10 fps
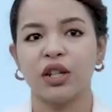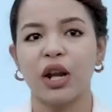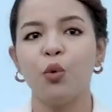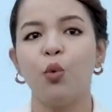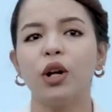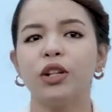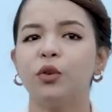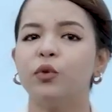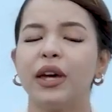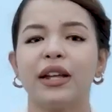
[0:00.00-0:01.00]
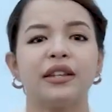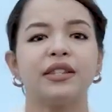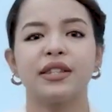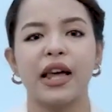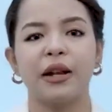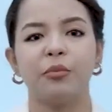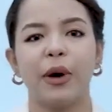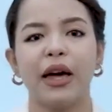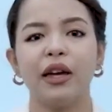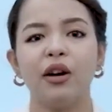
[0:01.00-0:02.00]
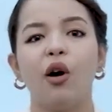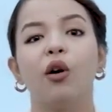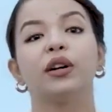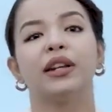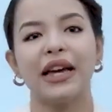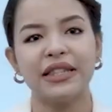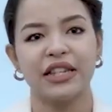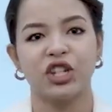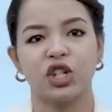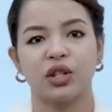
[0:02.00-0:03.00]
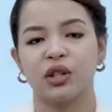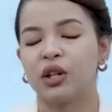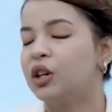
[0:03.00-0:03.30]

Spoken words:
Now, what do we understand by organization?